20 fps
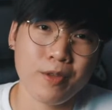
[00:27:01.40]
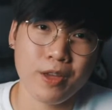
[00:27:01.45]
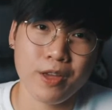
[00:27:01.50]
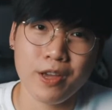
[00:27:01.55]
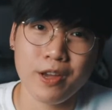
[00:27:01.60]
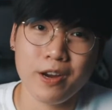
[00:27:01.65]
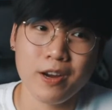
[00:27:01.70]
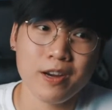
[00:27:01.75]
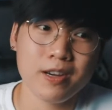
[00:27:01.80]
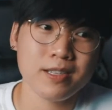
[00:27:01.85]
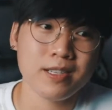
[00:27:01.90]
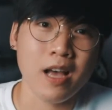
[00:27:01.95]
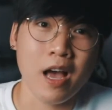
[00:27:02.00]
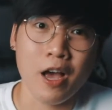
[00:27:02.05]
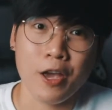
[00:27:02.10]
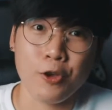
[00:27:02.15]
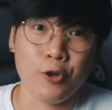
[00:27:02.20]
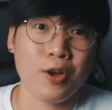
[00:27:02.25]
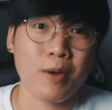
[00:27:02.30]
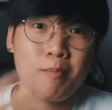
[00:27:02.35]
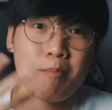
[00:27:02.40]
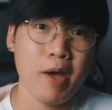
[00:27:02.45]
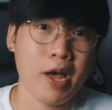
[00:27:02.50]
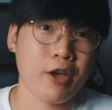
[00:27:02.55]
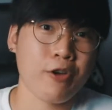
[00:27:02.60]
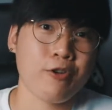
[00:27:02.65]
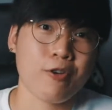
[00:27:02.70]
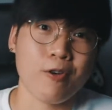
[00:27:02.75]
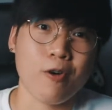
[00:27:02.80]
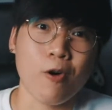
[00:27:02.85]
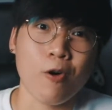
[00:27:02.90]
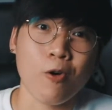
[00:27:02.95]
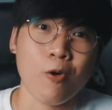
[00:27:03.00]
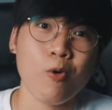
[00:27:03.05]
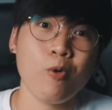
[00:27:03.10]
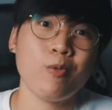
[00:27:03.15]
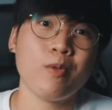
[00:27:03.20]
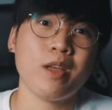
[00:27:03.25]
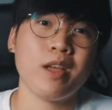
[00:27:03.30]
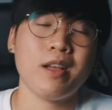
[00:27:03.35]
the years. You can make your
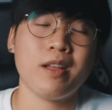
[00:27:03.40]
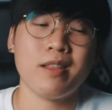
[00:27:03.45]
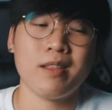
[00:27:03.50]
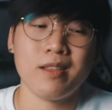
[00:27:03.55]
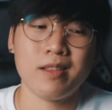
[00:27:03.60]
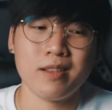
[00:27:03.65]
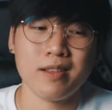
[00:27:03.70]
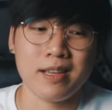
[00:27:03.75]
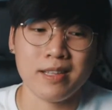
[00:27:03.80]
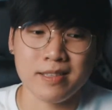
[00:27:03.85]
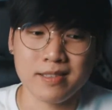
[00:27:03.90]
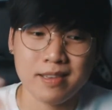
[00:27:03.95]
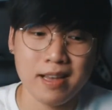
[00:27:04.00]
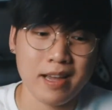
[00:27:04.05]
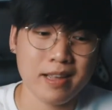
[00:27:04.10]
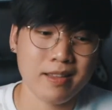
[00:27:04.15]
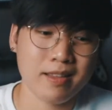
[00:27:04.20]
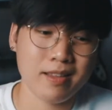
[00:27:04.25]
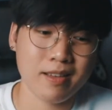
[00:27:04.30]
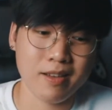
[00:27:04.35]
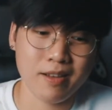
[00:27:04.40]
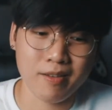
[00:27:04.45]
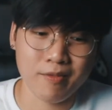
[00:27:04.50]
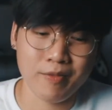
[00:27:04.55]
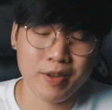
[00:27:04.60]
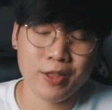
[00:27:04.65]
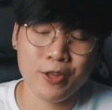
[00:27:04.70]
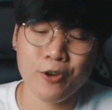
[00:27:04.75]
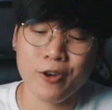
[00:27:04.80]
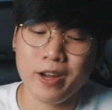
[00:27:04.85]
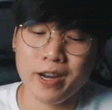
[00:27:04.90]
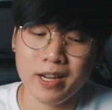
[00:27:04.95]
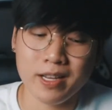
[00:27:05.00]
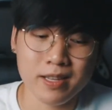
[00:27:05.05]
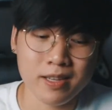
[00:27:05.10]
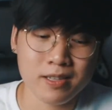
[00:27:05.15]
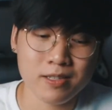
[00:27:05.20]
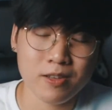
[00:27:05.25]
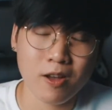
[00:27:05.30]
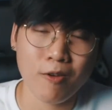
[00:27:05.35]
own inside the video
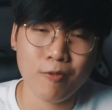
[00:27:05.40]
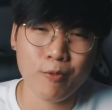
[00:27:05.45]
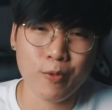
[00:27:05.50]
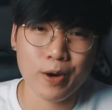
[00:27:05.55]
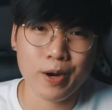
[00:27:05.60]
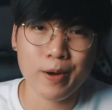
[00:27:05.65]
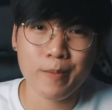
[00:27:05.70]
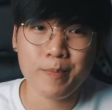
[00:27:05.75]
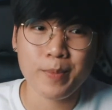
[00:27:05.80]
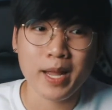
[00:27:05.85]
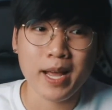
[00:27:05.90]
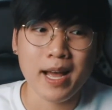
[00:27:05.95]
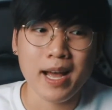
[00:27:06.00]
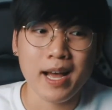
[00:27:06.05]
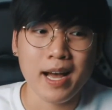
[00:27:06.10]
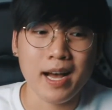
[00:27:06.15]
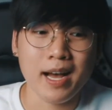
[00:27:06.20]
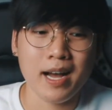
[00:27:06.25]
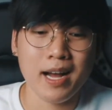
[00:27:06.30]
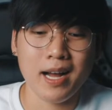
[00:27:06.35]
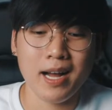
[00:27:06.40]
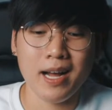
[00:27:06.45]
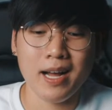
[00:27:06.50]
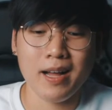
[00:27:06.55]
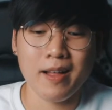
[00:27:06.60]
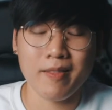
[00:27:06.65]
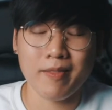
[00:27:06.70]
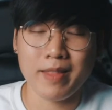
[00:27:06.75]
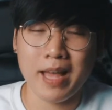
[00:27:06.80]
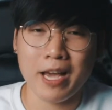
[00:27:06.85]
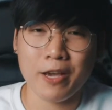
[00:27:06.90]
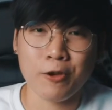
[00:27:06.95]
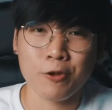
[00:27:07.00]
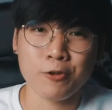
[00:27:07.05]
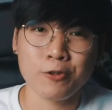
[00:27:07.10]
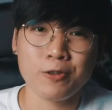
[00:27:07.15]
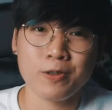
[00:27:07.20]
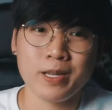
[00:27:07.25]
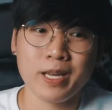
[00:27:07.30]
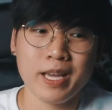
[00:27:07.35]
editing software, and that
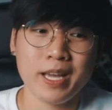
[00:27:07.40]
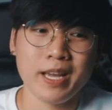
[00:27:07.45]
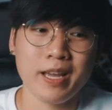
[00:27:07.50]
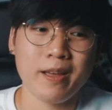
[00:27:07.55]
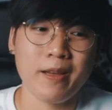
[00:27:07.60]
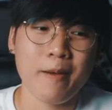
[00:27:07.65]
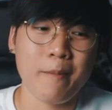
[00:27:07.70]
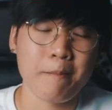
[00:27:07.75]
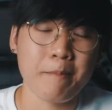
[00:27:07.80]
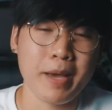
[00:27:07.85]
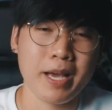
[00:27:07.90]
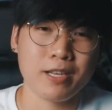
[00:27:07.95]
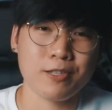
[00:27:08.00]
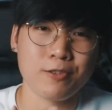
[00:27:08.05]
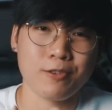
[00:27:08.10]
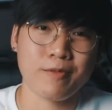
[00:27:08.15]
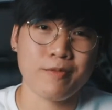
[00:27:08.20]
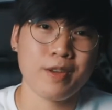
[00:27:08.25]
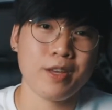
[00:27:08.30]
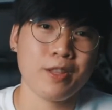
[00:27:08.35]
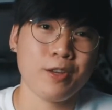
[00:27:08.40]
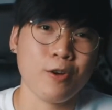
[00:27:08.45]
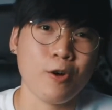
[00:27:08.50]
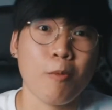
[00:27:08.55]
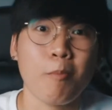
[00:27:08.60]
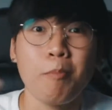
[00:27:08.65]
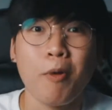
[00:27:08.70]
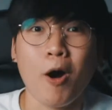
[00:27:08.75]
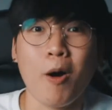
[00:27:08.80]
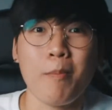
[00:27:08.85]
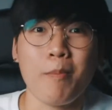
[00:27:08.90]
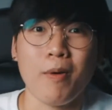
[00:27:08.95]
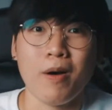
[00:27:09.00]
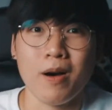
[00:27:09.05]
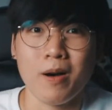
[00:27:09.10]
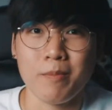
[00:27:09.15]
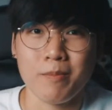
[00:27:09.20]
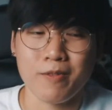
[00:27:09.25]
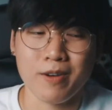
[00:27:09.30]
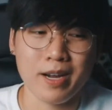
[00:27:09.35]
usually makes your video pop
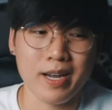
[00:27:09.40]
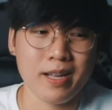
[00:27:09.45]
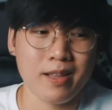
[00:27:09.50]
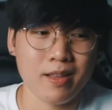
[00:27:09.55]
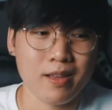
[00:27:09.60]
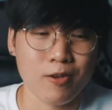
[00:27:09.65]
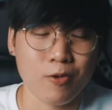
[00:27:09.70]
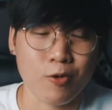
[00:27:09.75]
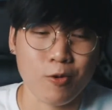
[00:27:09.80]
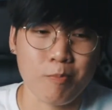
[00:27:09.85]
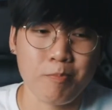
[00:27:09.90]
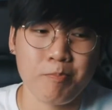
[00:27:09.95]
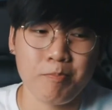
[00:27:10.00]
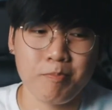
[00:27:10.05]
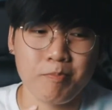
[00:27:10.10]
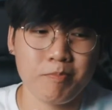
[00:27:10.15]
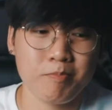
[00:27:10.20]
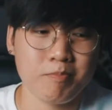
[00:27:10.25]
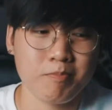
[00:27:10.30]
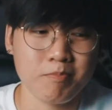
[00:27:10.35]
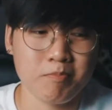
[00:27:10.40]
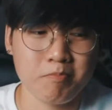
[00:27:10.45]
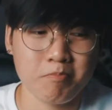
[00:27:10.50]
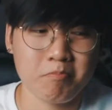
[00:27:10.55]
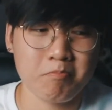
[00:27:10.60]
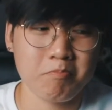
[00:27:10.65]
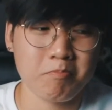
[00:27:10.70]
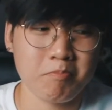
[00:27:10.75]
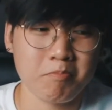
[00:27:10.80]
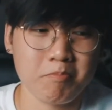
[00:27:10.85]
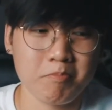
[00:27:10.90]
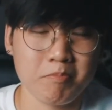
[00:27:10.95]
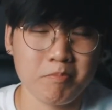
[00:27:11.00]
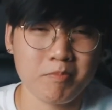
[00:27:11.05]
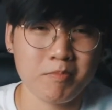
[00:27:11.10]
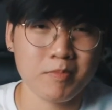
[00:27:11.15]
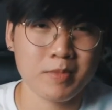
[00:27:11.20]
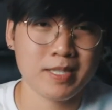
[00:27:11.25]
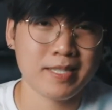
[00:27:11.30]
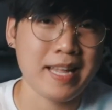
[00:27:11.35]
up, right? Or
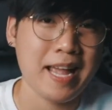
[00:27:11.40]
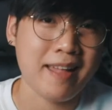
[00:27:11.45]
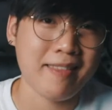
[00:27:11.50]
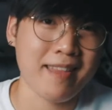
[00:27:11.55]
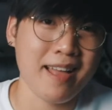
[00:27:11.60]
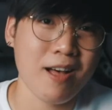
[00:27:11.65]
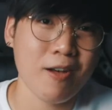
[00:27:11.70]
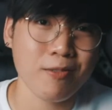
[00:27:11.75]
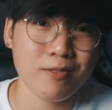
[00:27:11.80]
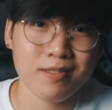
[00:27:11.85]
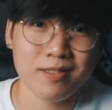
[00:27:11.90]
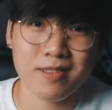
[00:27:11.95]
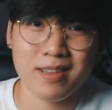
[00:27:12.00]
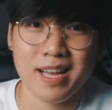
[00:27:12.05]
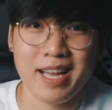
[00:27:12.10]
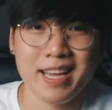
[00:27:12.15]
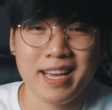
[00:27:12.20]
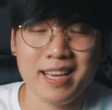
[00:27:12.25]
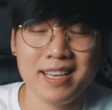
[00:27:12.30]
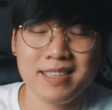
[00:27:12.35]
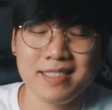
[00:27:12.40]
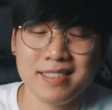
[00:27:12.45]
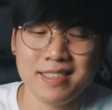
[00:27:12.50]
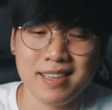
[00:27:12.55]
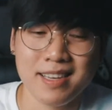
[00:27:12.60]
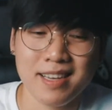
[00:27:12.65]
stand out, I guess.